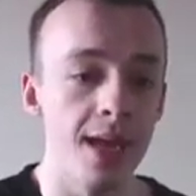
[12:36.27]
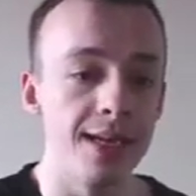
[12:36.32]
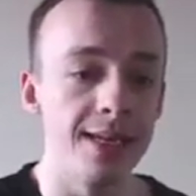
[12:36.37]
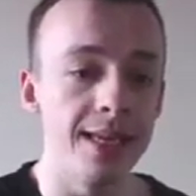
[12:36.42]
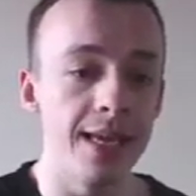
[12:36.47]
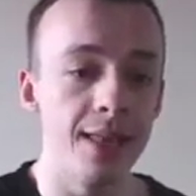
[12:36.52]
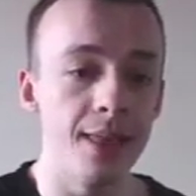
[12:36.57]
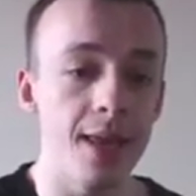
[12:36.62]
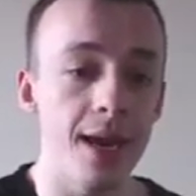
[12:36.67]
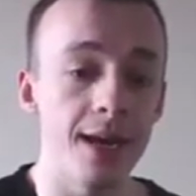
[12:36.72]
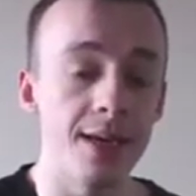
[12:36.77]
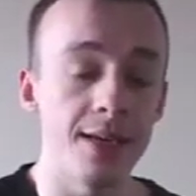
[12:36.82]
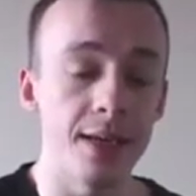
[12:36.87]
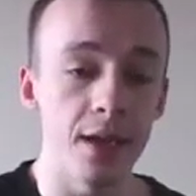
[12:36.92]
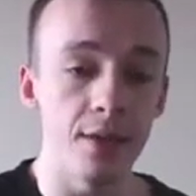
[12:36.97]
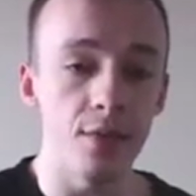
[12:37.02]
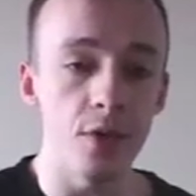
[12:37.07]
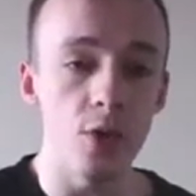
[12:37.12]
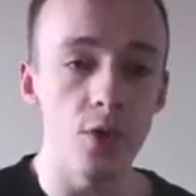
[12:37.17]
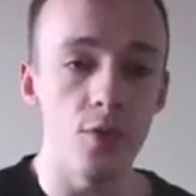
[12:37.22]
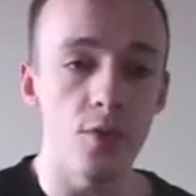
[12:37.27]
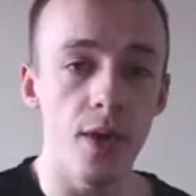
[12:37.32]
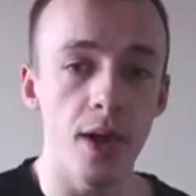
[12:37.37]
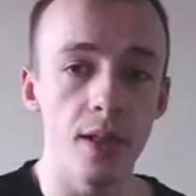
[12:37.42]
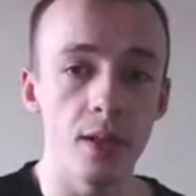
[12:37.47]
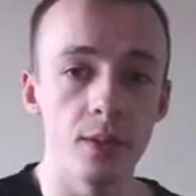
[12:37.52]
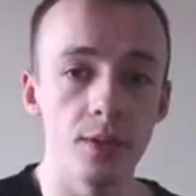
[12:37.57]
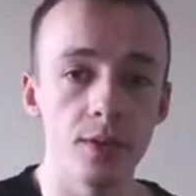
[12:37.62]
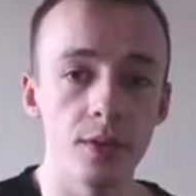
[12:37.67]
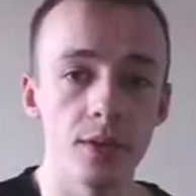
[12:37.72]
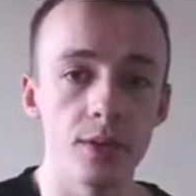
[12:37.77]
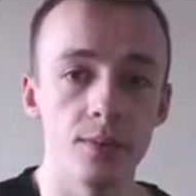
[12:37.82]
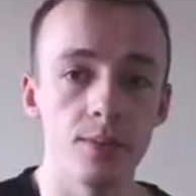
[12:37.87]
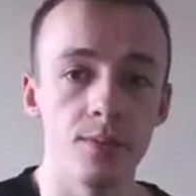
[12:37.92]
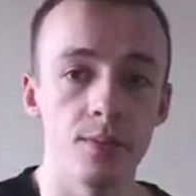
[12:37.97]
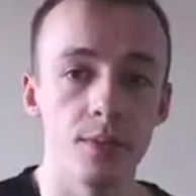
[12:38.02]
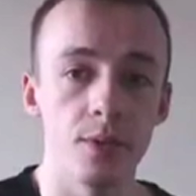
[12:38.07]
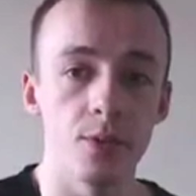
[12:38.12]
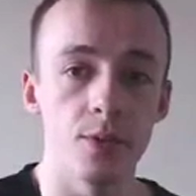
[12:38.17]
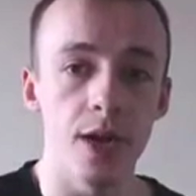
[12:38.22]
Then there are done for you funnels
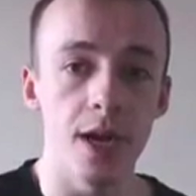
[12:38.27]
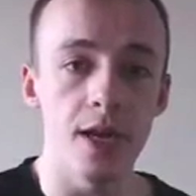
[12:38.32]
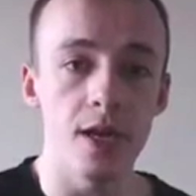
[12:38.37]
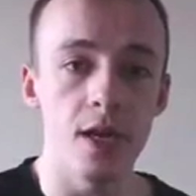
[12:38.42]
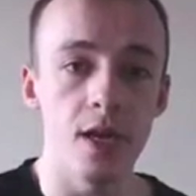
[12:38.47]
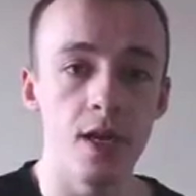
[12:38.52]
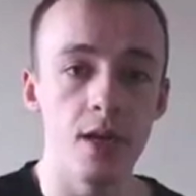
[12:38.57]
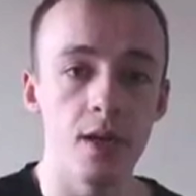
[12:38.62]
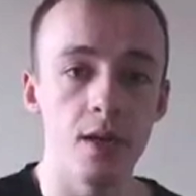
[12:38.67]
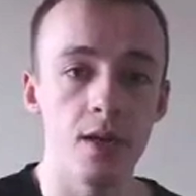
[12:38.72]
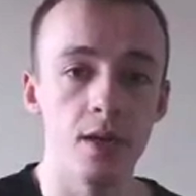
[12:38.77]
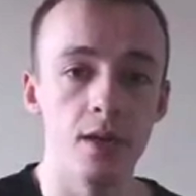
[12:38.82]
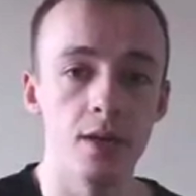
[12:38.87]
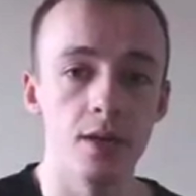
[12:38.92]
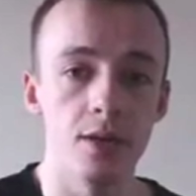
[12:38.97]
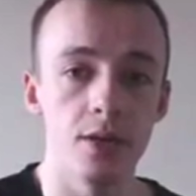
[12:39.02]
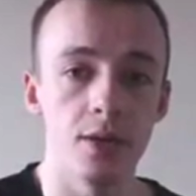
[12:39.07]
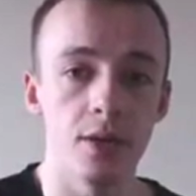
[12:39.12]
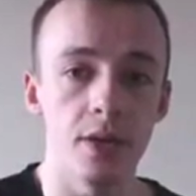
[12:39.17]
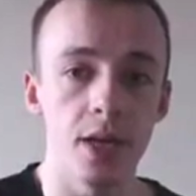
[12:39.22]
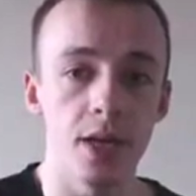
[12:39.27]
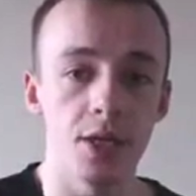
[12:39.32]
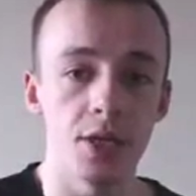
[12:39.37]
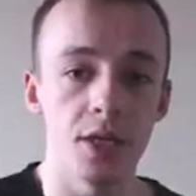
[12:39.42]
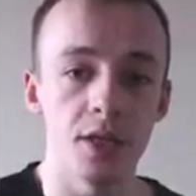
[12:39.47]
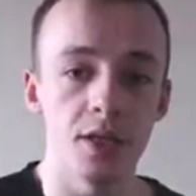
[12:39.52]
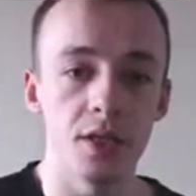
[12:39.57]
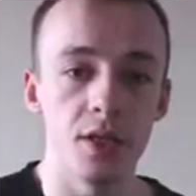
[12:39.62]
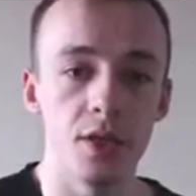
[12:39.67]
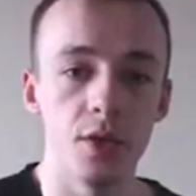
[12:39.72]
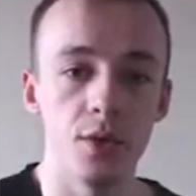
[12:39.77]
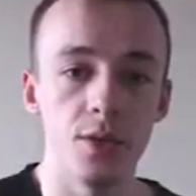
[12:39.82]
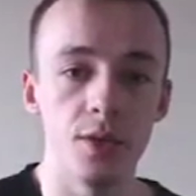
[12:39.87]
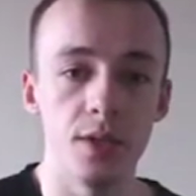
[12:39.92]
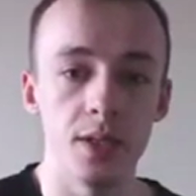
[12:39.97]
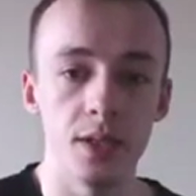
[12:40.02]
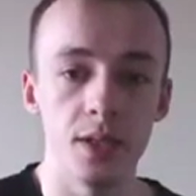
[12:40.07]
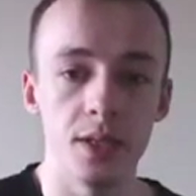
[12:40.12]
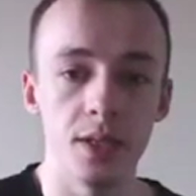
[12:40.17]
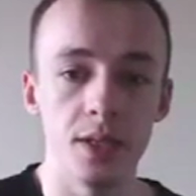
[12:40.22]
right here, so you can just use
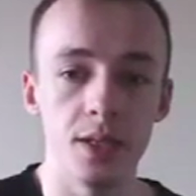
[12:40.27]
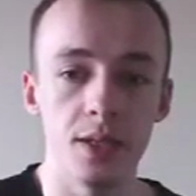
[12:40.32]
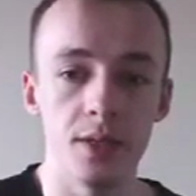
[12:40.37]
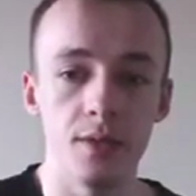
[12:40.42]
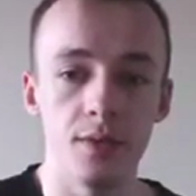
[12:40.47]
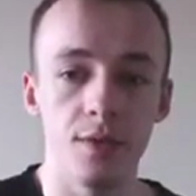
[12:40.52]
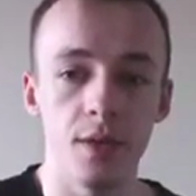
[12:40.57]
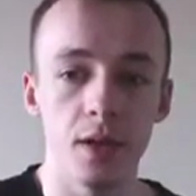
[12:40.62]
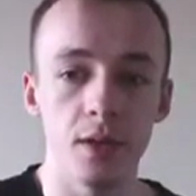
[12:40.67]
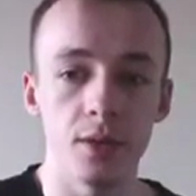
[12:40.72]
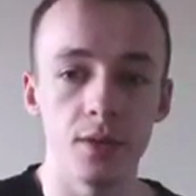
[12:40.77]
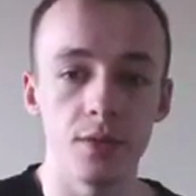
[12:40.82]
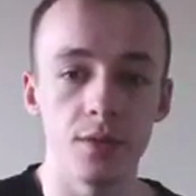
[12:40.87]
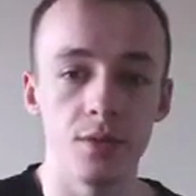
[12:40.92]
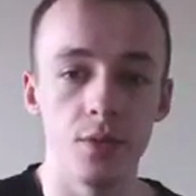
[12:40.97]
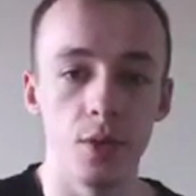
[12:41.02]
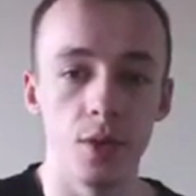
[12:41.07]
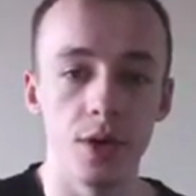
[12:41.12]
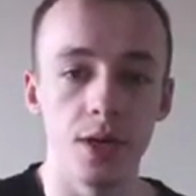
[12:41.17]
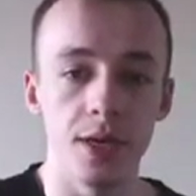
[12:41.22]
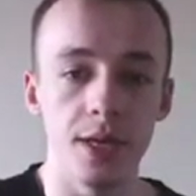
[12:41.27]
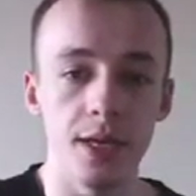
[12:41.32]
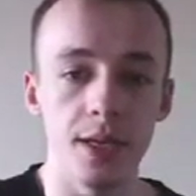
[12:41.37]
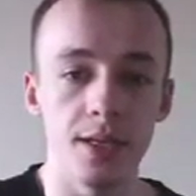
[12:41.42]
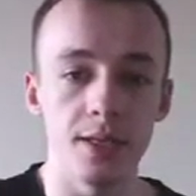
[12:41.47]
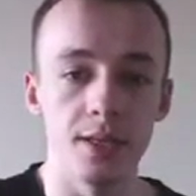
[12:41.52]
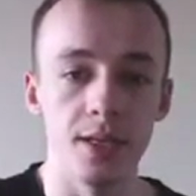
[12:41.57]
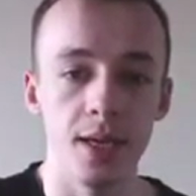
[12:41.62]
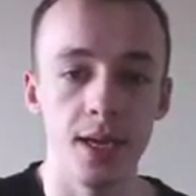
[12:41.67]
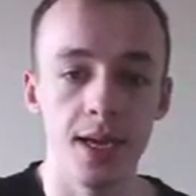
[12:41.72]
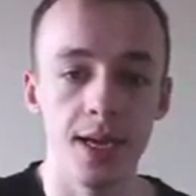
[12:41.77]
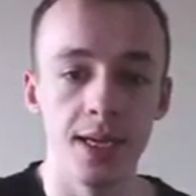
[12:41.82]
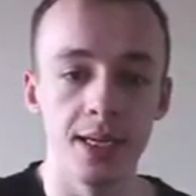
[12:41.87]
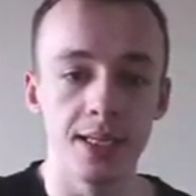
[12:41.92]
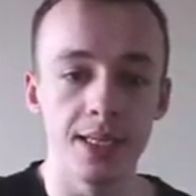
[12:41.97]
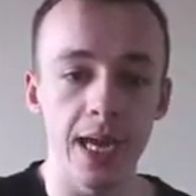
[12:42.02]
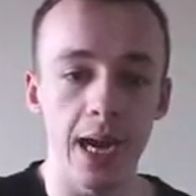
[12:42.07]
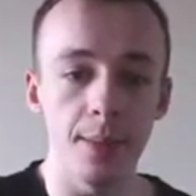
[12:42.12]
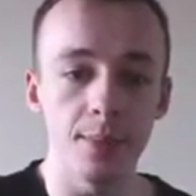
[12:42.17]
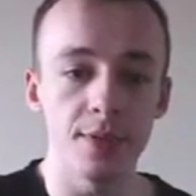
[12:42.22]
the funnels for these
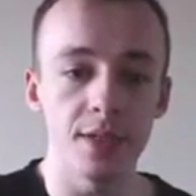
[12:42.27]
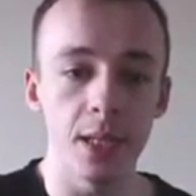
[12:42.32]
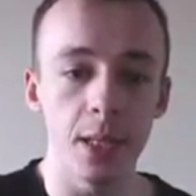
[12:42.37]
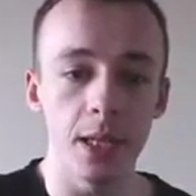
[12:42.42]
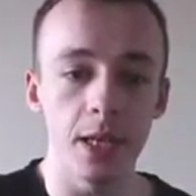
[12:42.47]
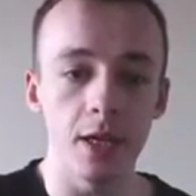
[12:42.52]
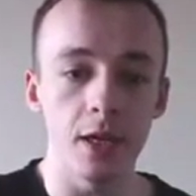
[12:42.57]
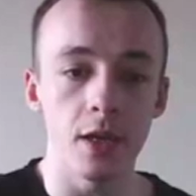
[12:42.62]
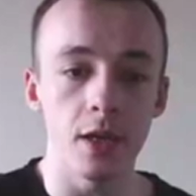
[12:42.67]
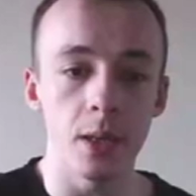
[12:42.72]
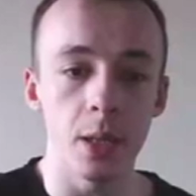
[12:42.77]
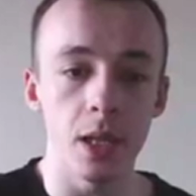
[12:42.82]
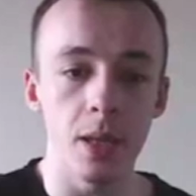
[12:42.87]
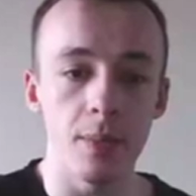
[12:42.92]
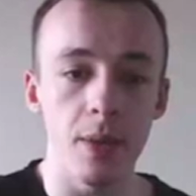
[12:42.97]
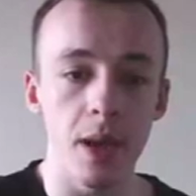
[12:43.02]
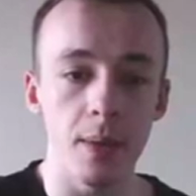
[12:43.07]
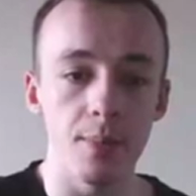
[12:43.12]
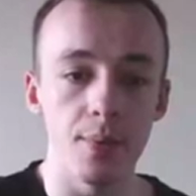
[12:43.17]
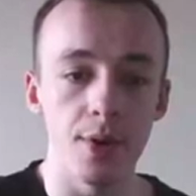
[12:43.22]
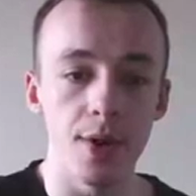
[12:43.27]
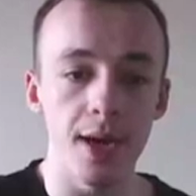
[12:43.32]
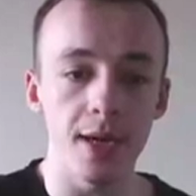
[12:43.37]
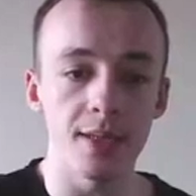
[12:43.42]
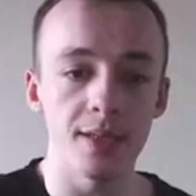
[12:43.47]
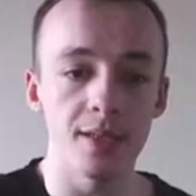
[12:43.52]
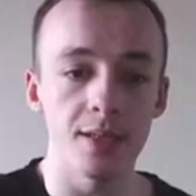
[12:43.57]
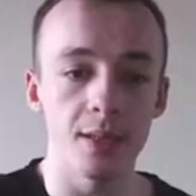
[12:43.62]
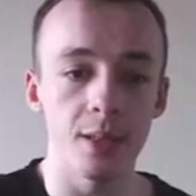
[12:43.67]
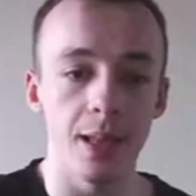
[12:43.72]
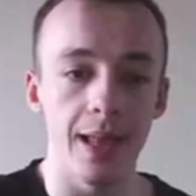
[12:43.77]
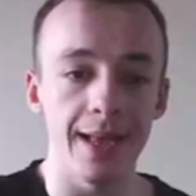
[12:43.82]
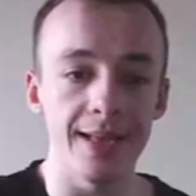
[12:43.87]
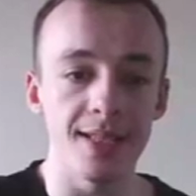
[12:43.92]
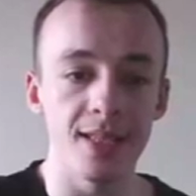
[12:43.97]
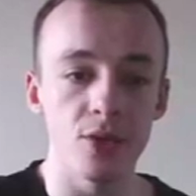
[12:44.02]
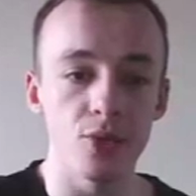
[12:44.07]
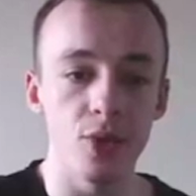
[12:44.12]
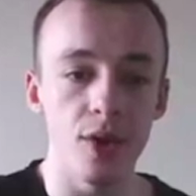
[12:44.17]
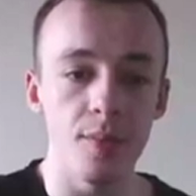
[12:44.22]
top selling clickbank products like
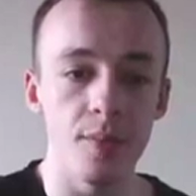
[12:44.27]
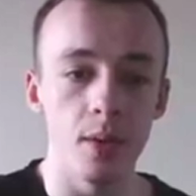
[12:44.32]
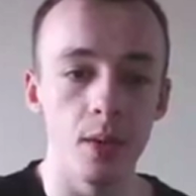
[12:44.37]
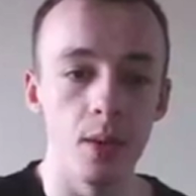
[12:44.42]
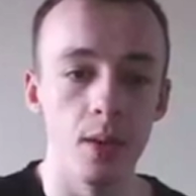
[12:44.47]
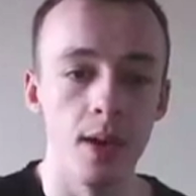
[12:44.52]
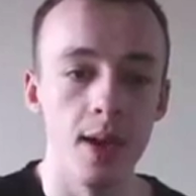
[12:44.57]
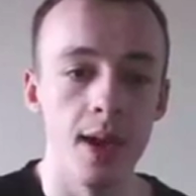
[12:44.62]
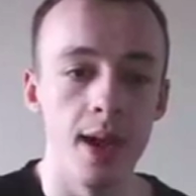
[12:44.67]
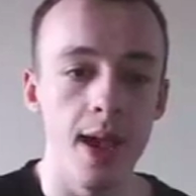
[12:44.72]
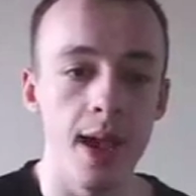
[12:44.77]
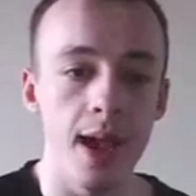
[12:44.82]
Scribble,